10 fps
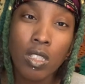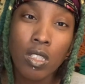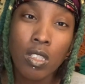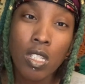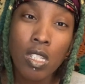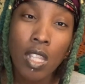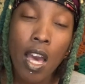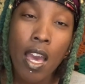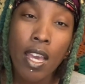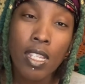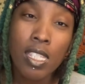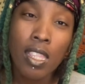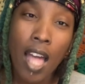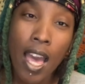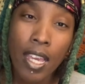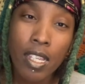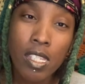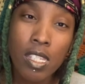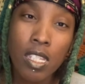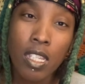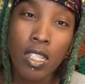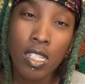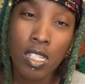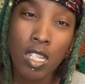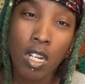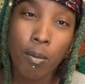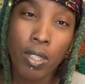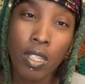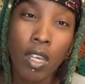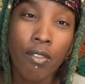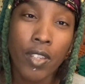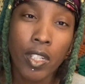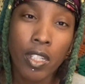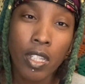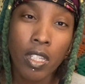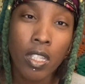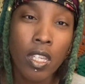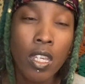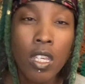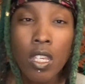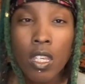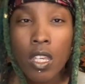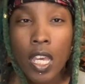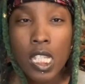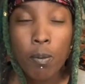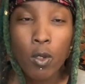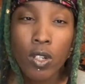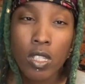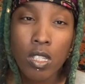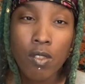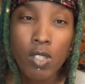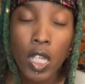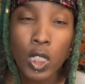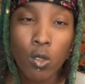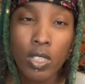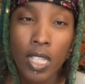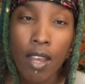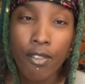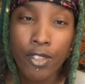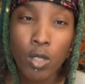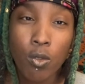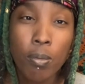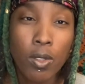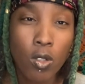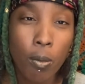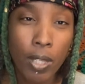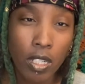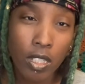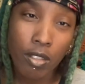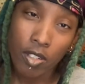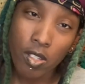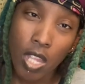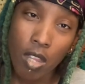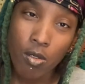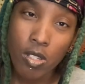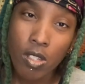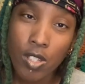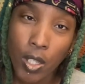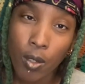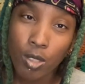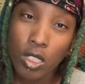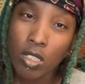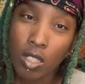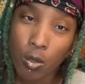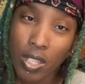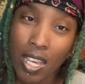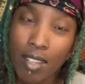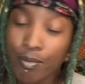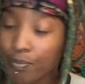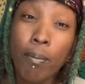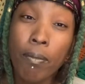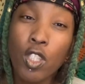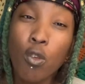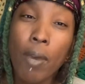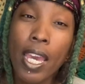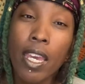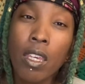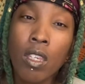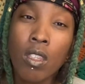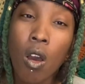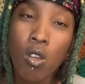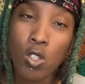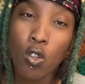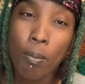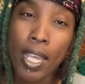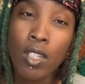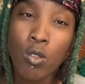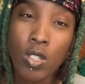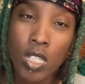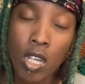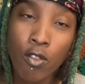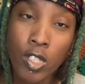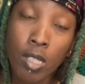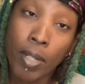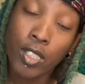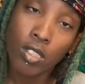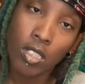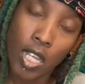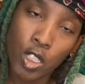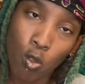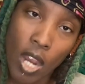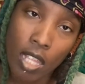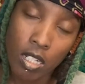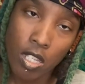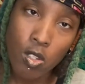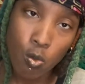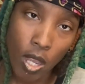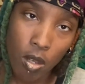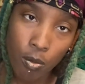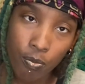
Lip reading: dislikes, likes. This is going to be a very explorative sexual time for you with Pluto being in your first house. So just note that. You may also make new discoveries about your sexuality as well.